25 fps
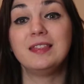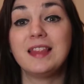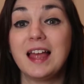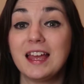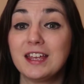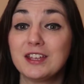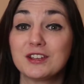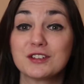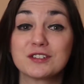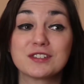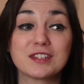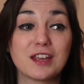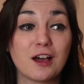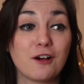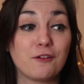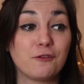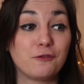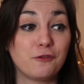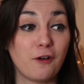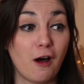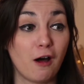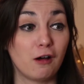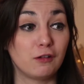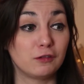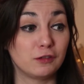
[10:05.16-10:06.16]
Let
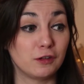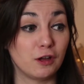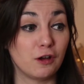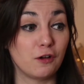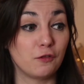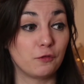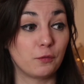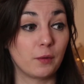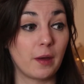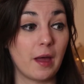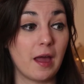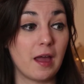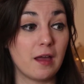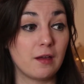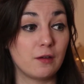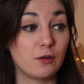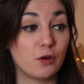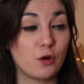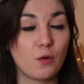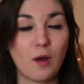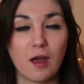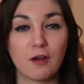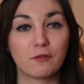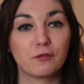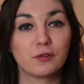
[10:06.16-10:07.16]
yourself fall in love with
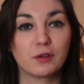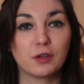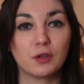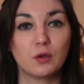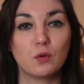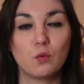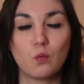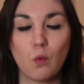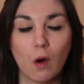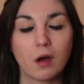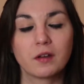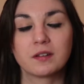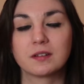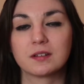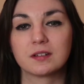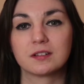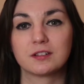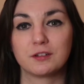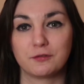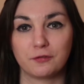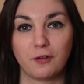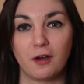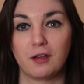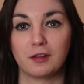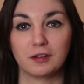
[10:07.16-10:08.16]
whoever you want
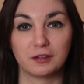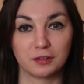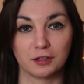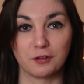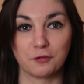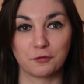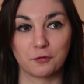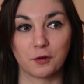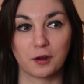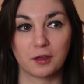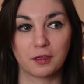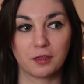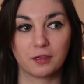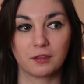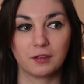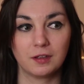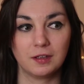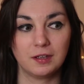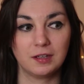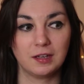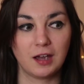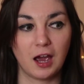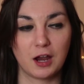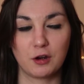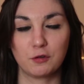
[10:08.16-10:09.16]
to fall in love with.
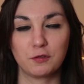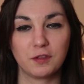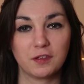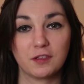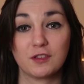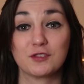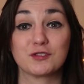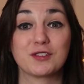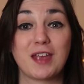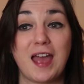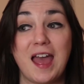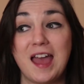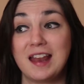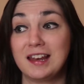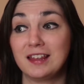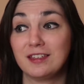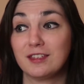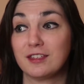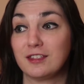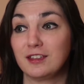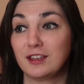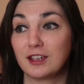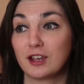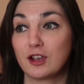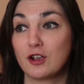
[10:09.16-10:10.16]
I don't think there's
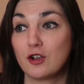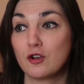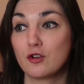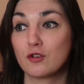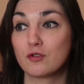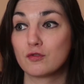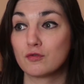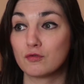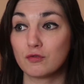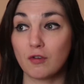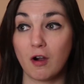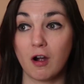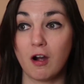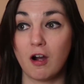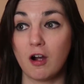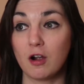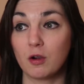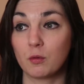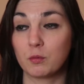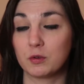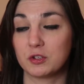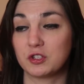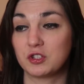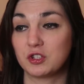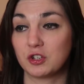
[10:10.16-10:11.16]
anything
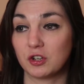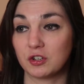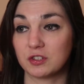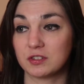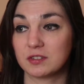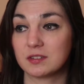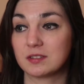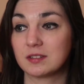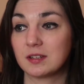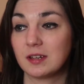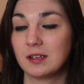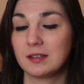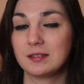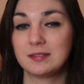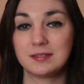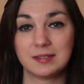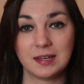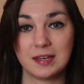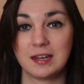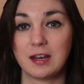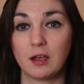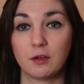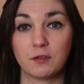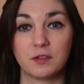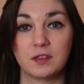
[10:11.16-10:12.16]
wrong with just
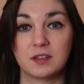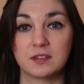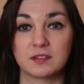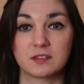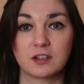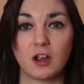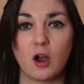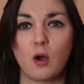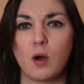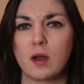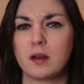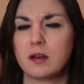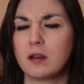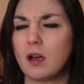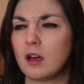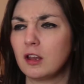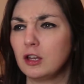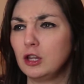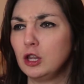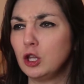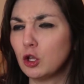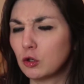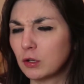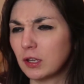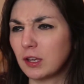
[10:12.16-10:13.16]
seeing how things go and
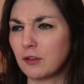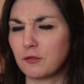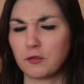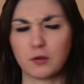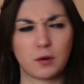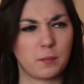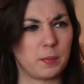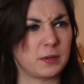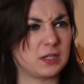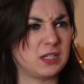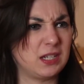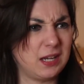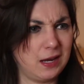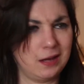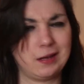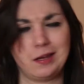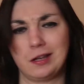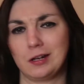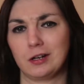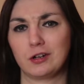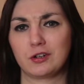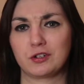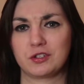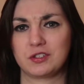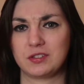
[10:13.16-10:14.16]
not looking for a
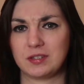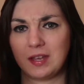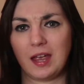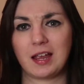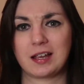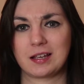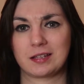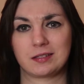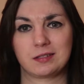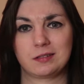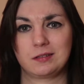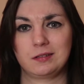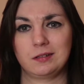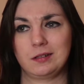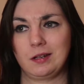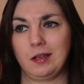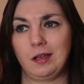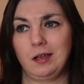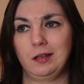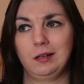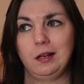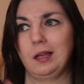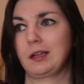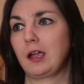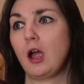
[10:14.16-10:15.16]
particular sex
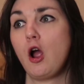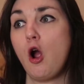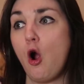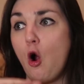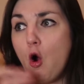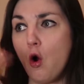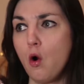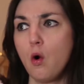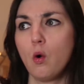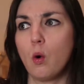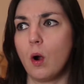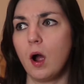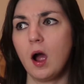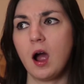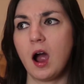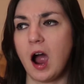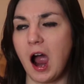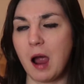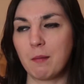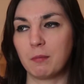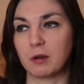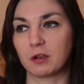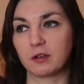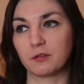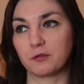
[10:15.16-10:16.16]
today. Like, oh,
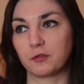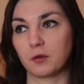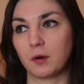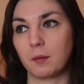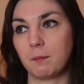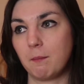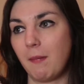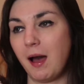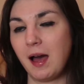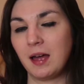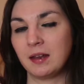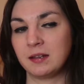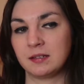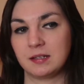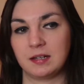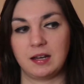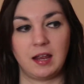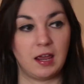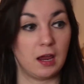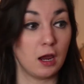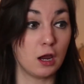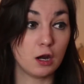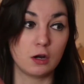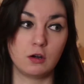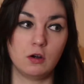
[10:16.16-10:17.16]
I'm looking for a man
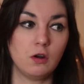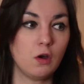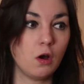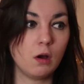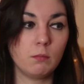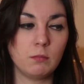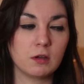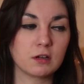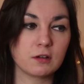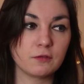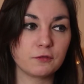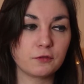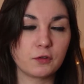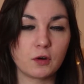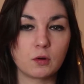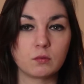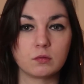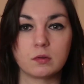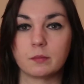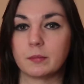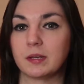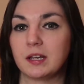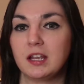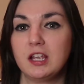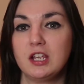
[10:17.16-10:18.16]
today. No, I'm looking for a
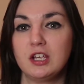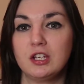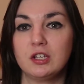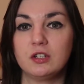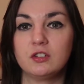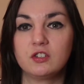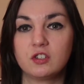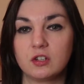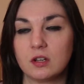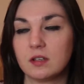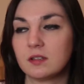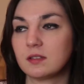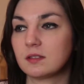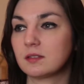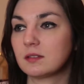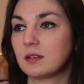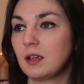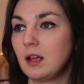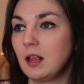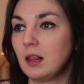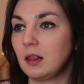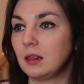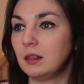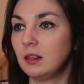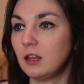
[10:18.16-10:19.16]
woman. Just
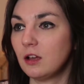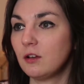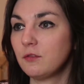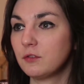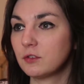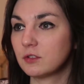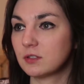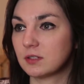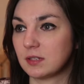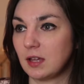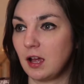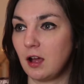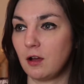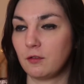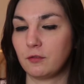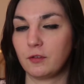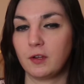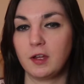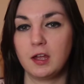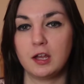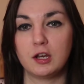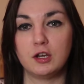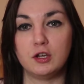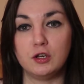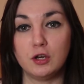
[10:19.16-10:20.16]
love yourself.
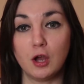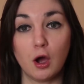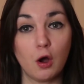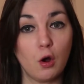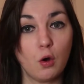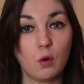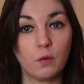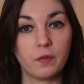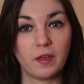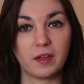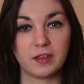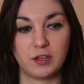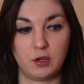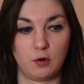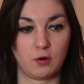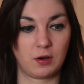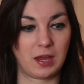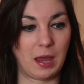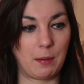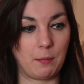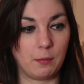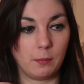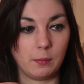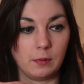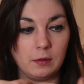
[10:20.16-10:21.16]
Know that you're
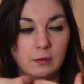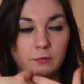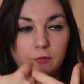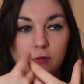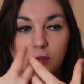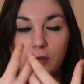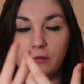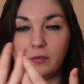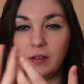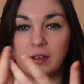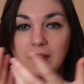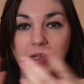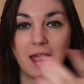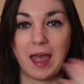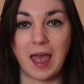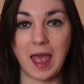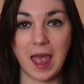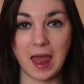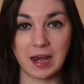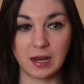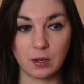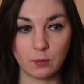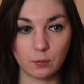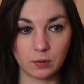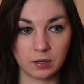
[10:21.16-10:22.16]
capable of loving
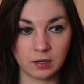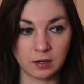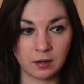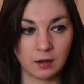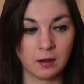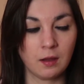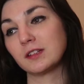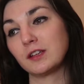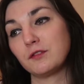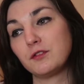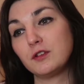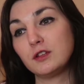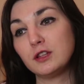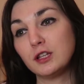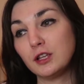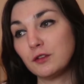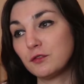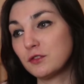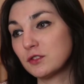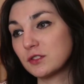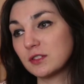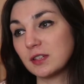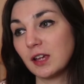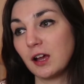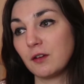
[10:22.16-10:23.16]
anyone. If you
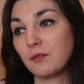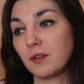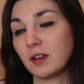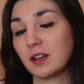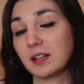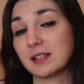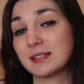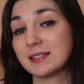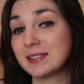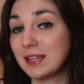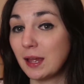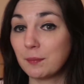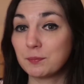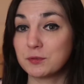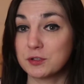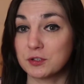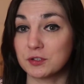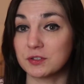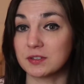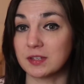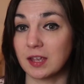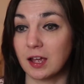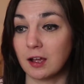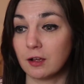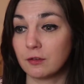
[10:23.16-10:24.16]
love yourself and accept
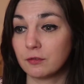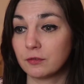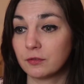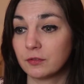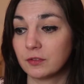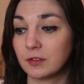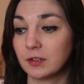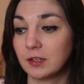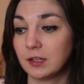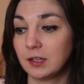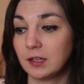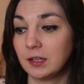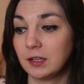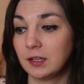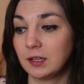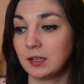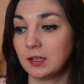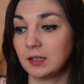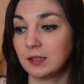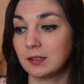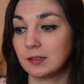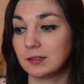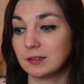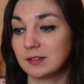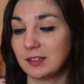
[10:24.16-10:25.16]
yourself,
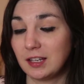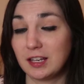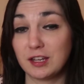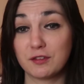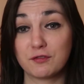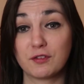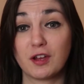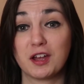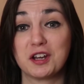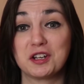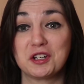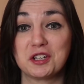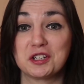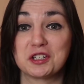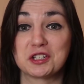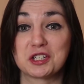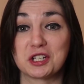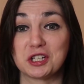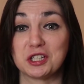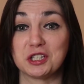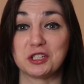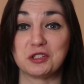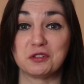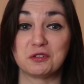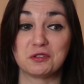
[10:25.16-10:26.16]
then you've got nothing
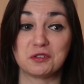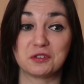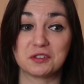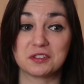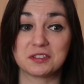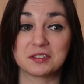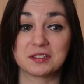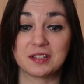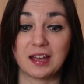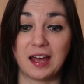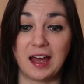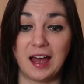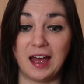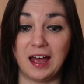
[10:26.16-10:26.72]
to lose.